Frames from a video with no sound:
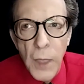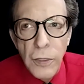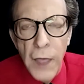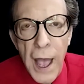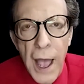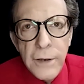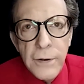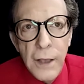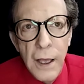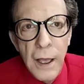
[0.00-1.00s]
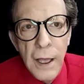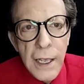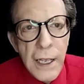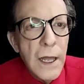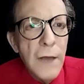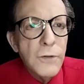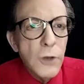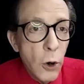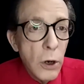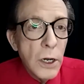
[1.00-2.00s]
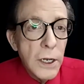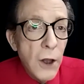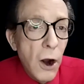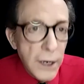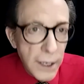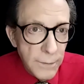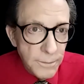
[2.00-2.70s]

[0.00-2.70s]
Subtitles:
that he loved Laurel and Hardy.